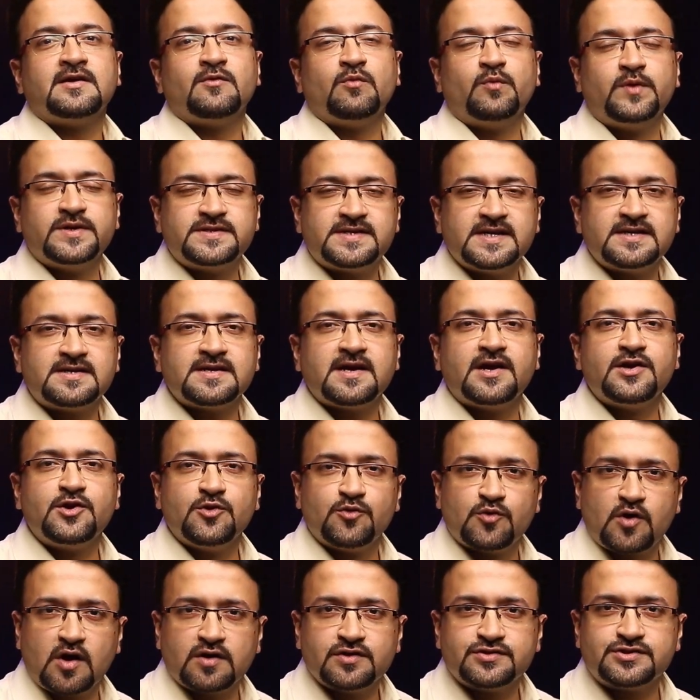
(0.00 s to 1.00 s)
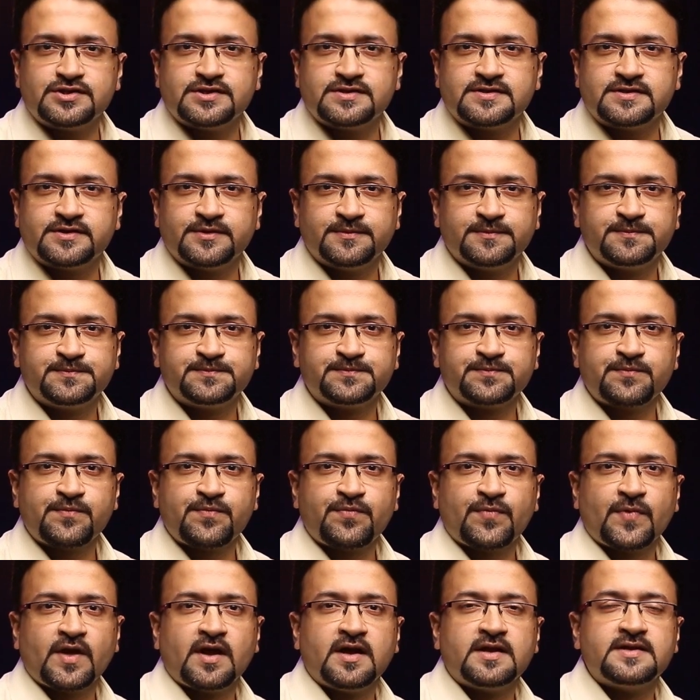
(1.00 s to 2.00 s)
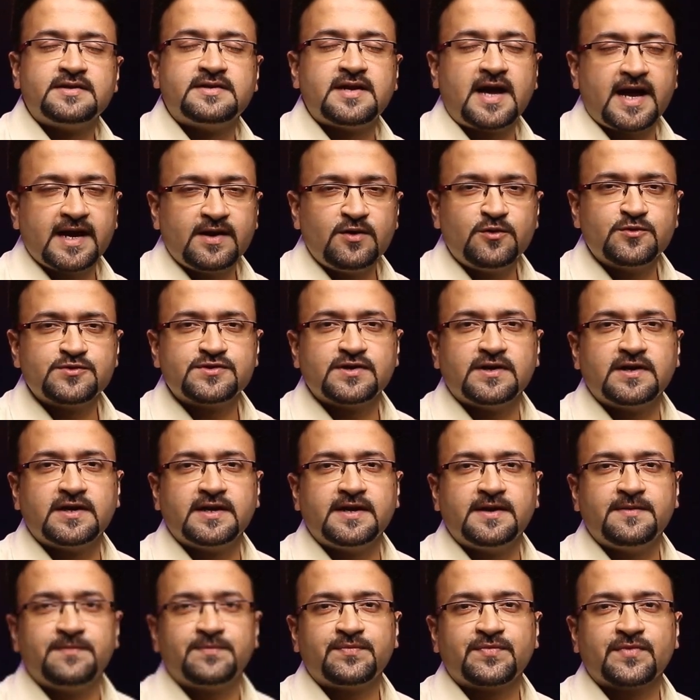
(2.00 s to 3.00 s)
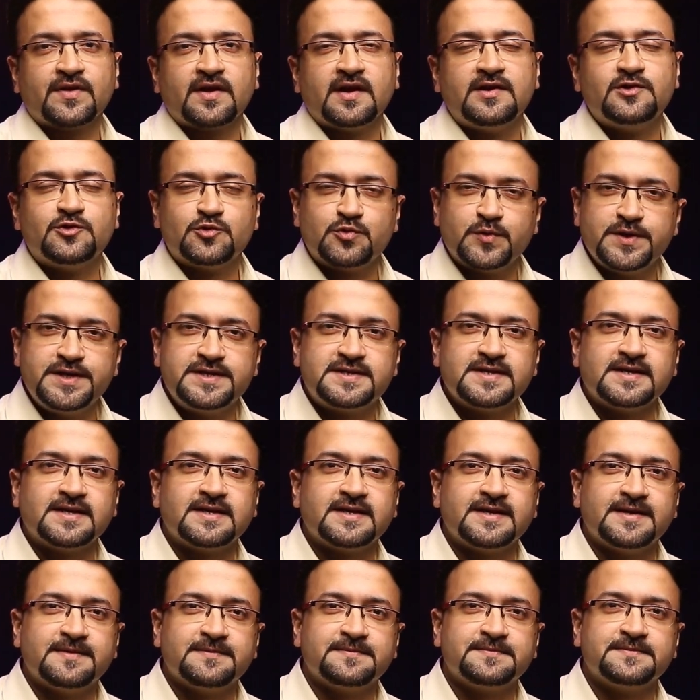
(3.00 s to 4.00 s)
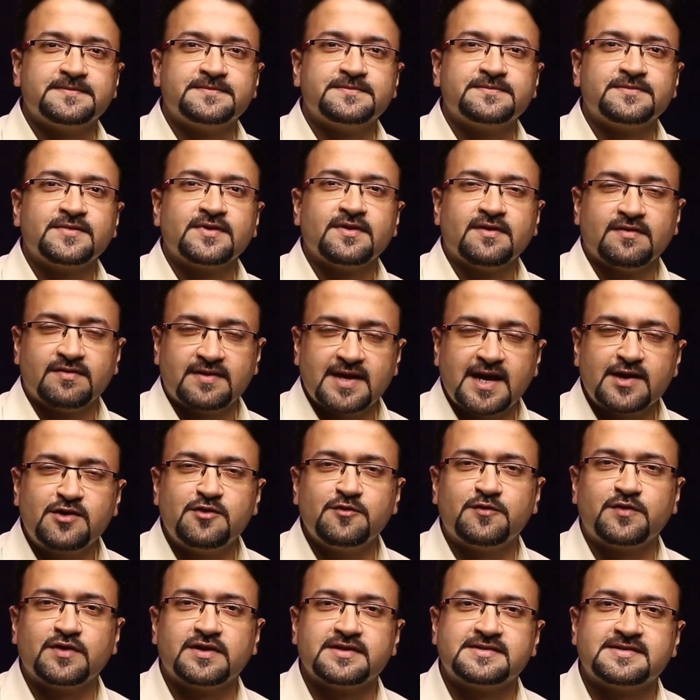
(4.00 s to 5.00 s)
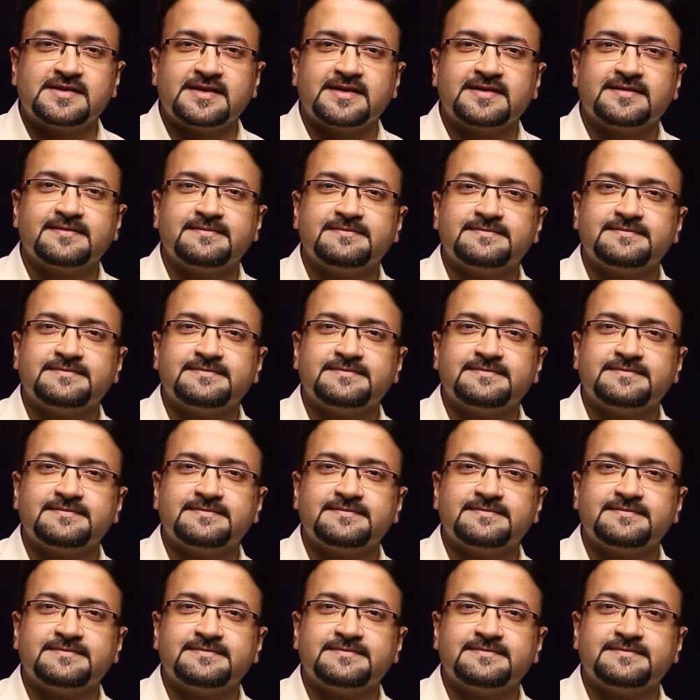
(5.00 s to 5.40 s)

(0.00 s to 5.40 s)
visit a urologist, diagnose early, and treat early. Thank you for listening.